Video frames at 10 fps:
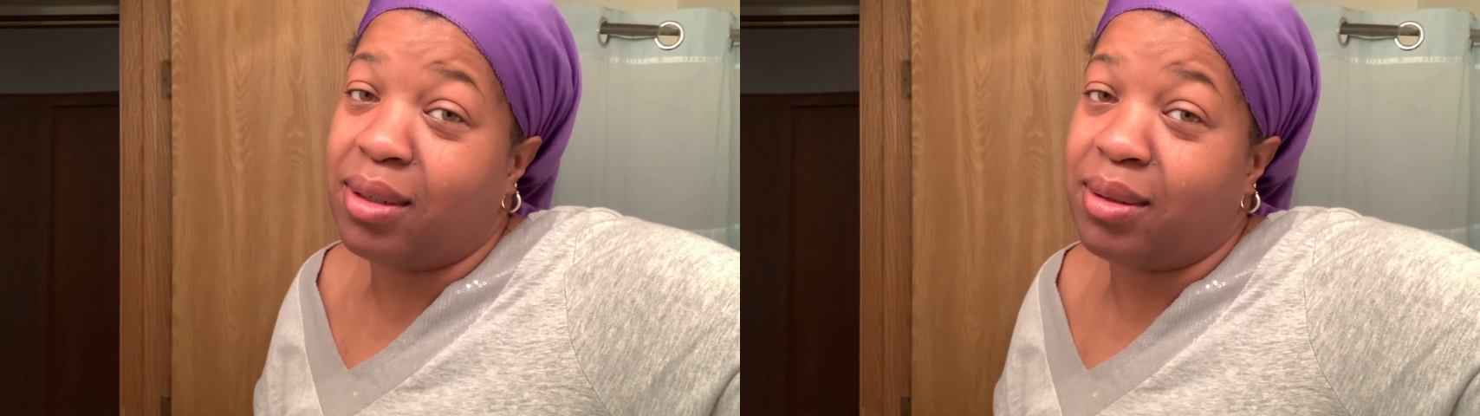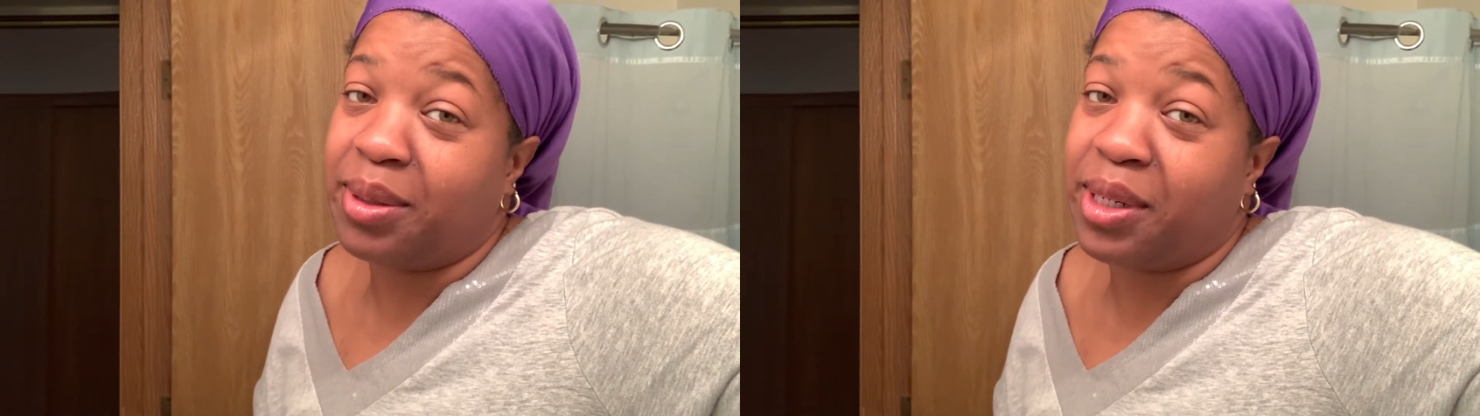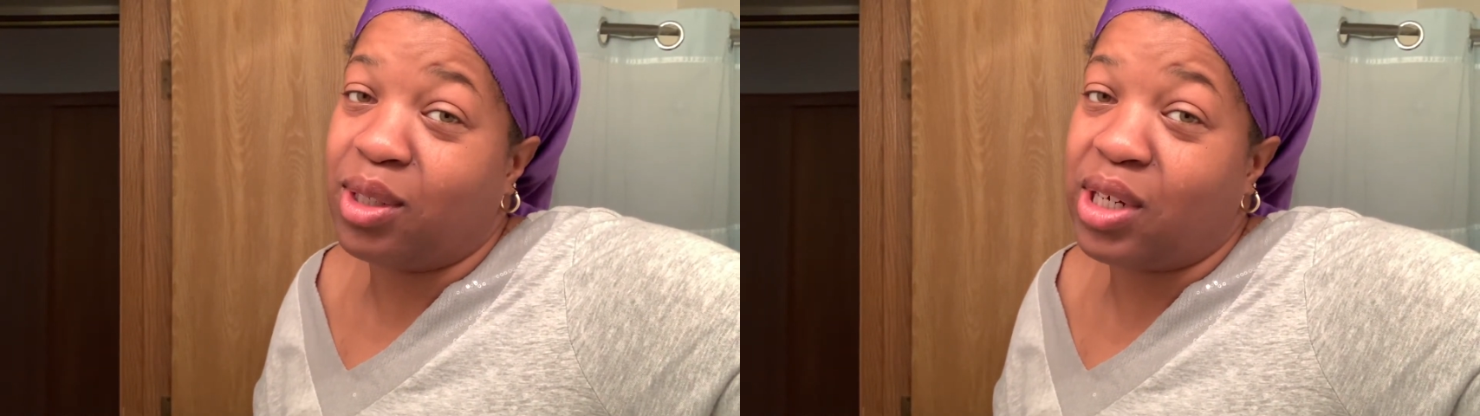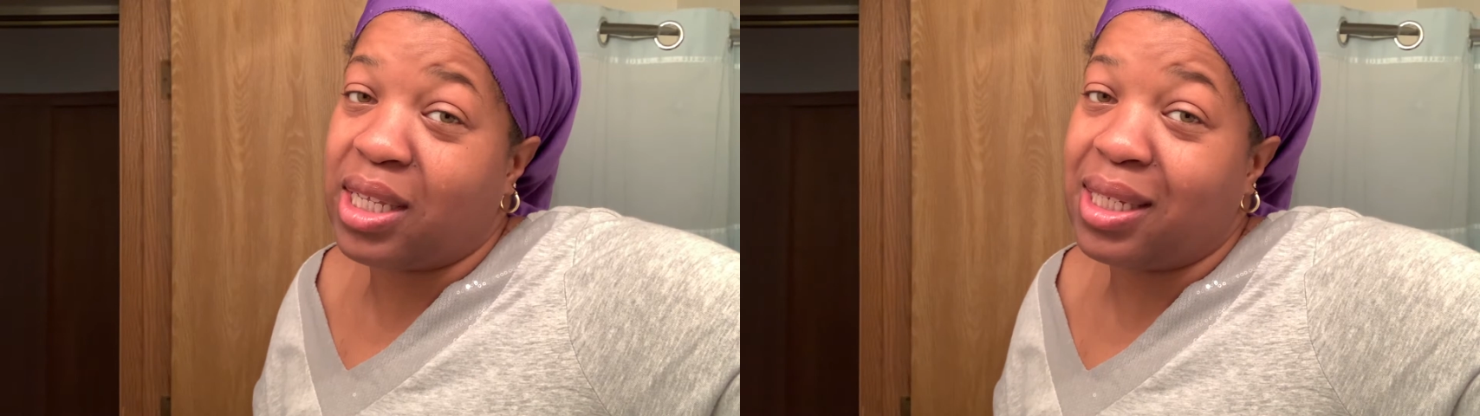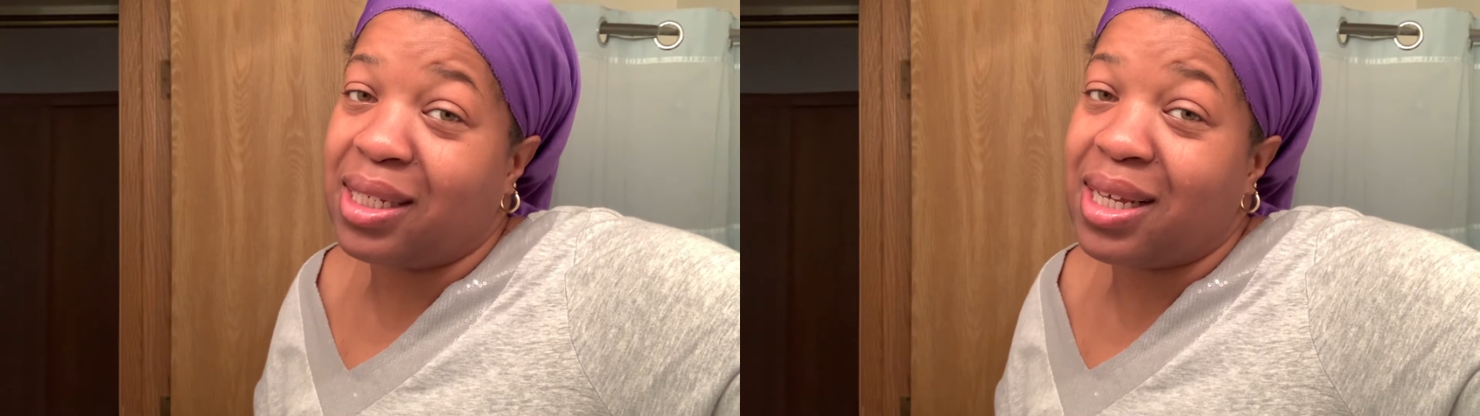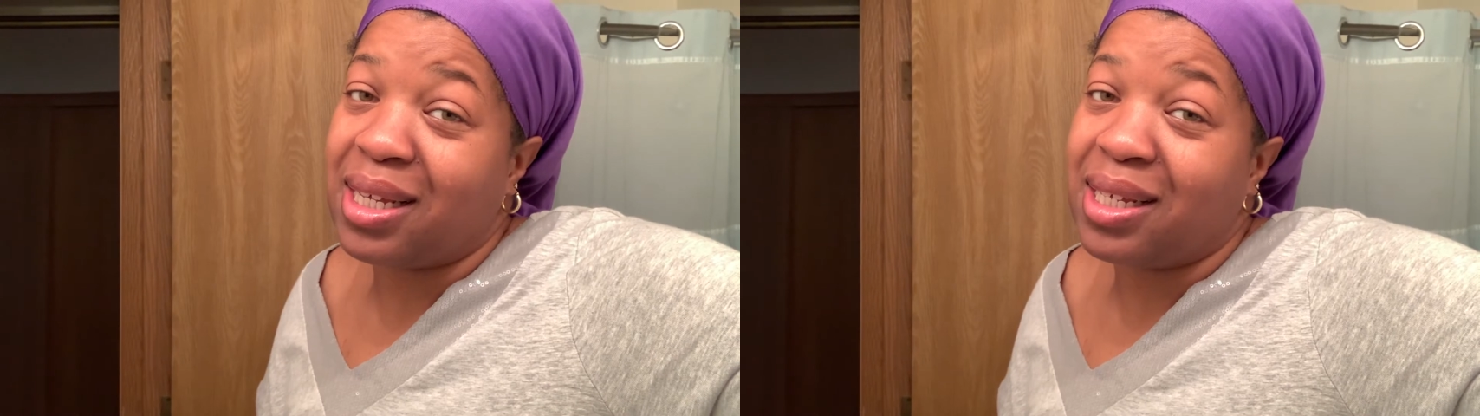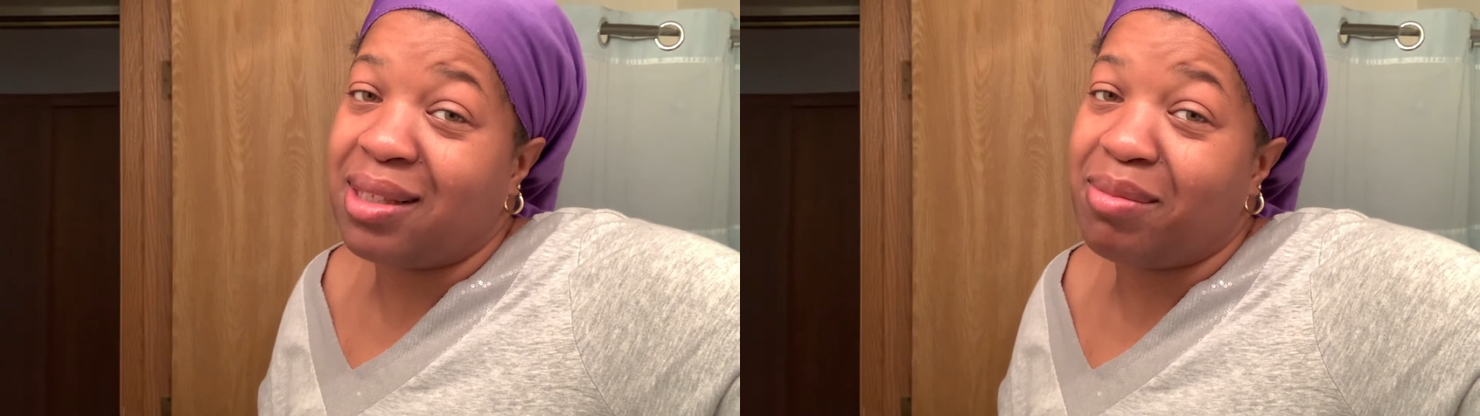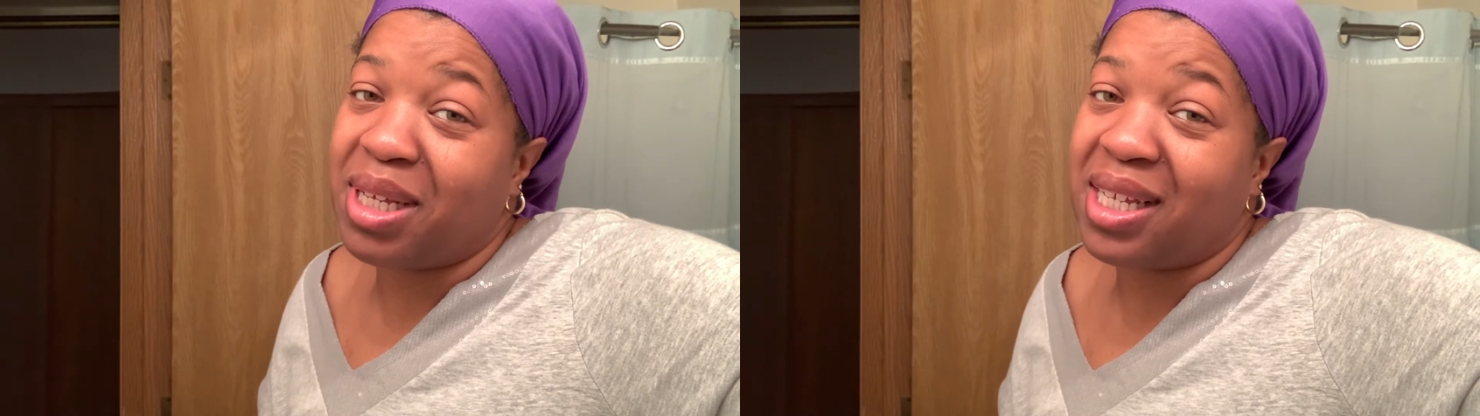gonna try this
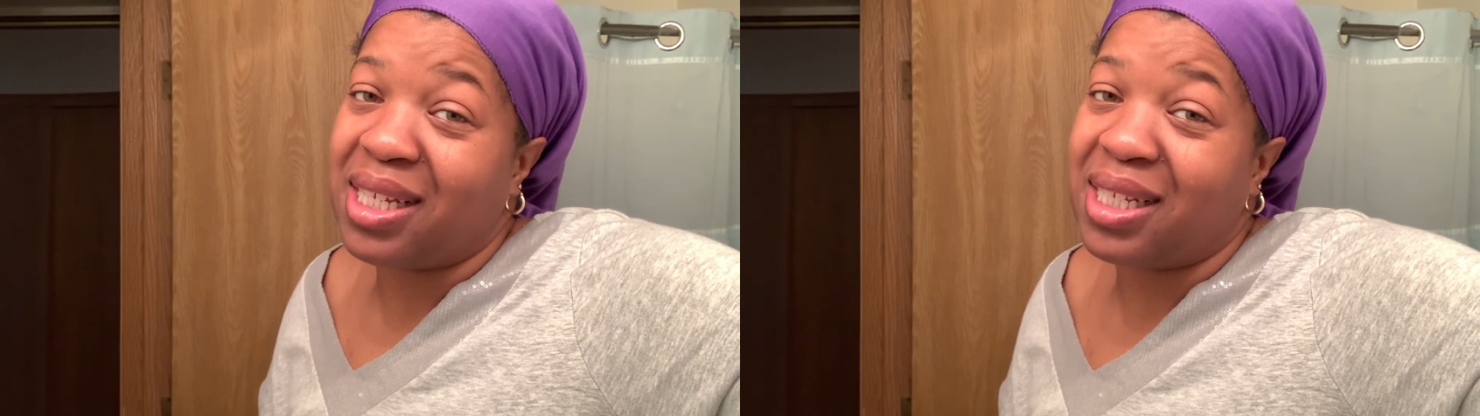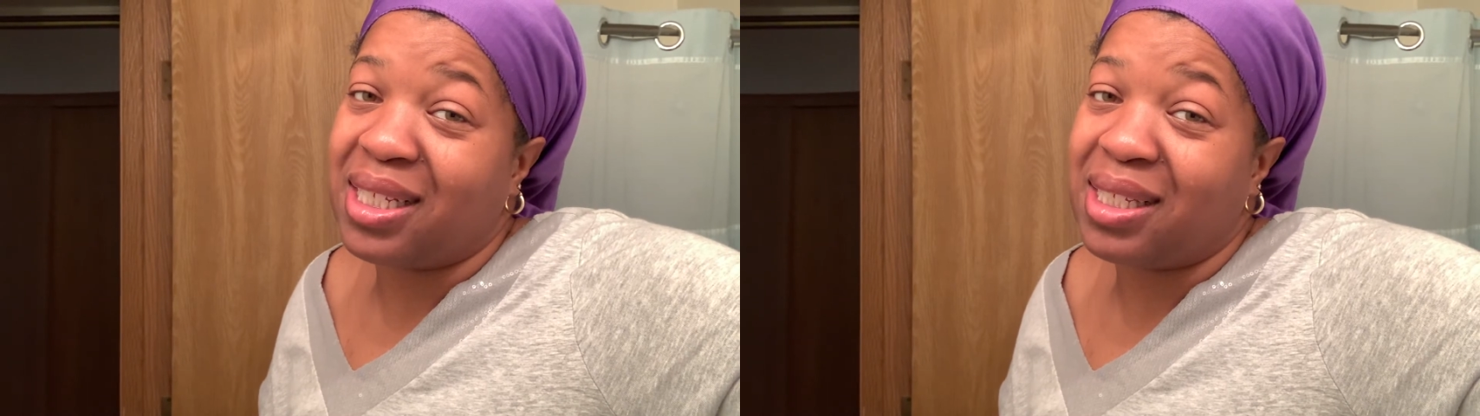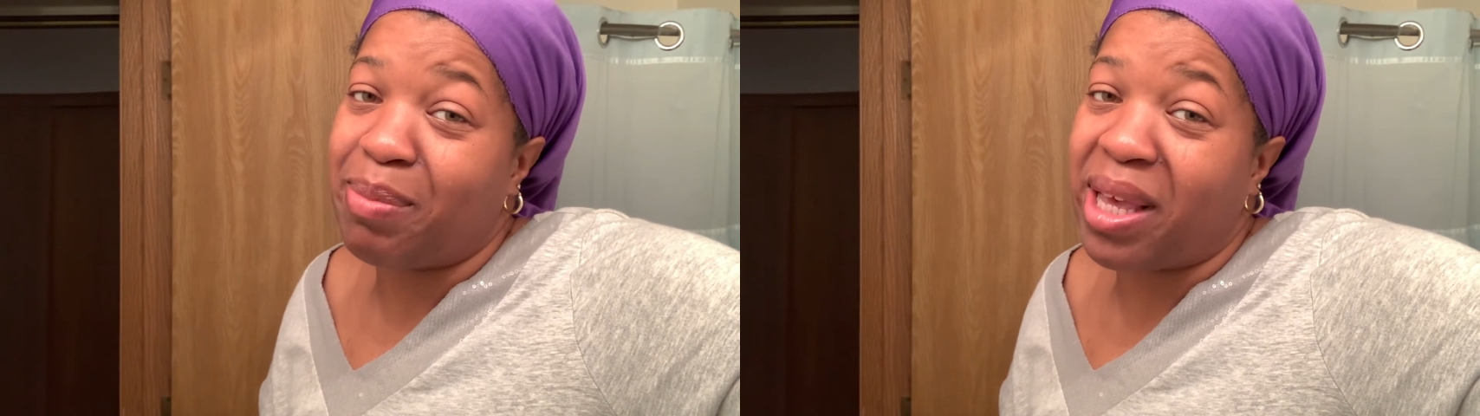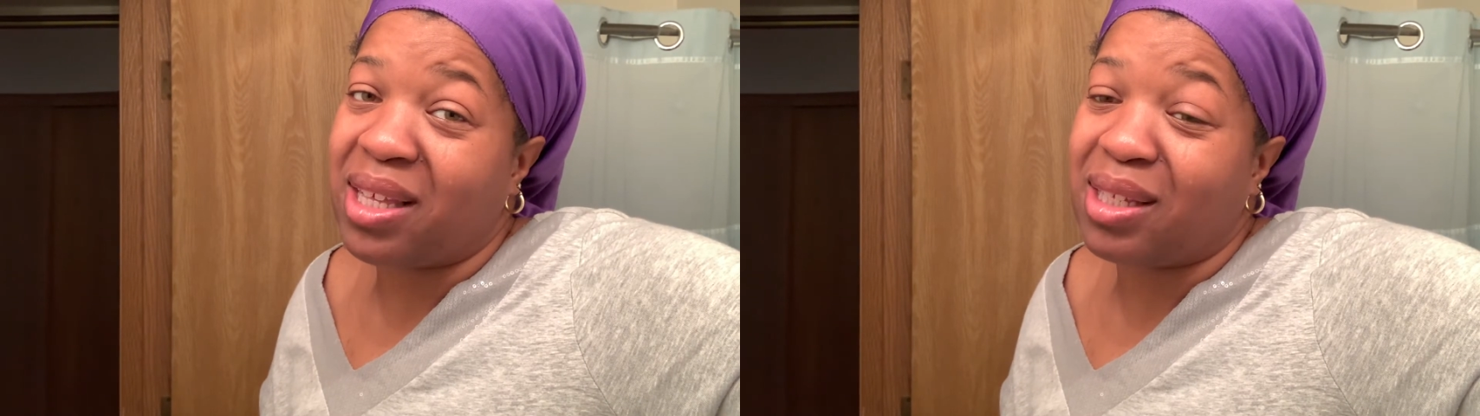again because baking